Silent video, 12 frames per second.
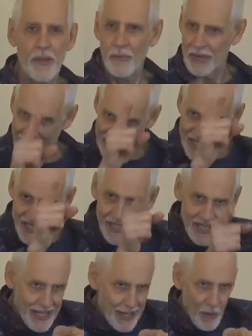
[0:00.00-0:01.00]
When I see
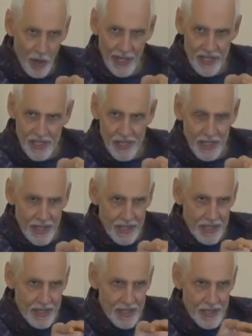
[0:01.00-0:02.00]
him, all I see
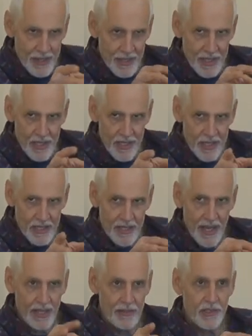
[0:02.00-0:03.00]
is these
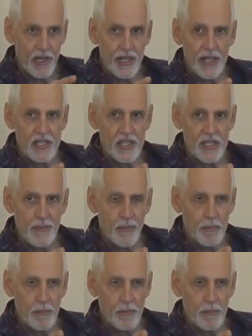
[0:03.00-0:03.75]
negative traits.